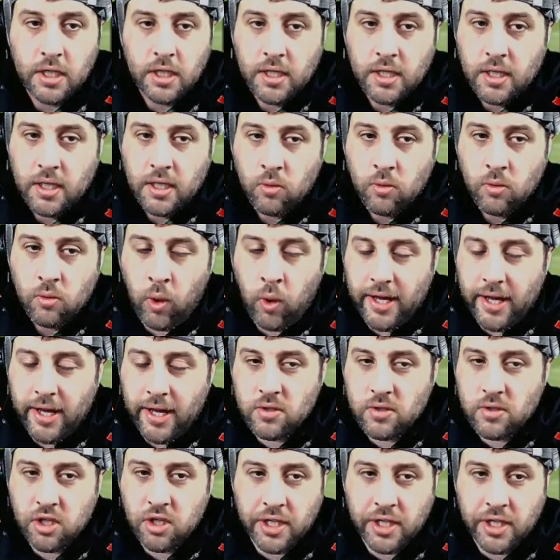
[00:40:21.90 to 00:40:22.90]
Wales
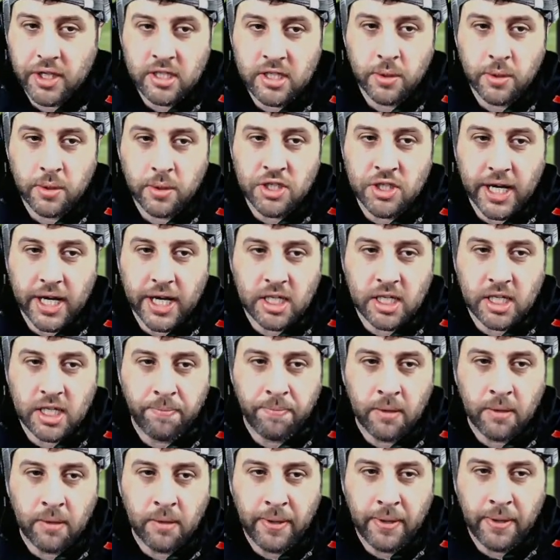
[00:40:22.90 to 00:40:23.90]
looking to inject a bit of
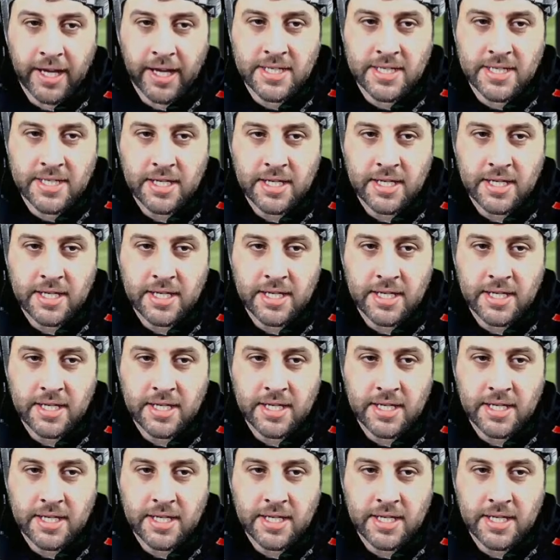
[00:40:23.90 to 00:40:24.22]
pace.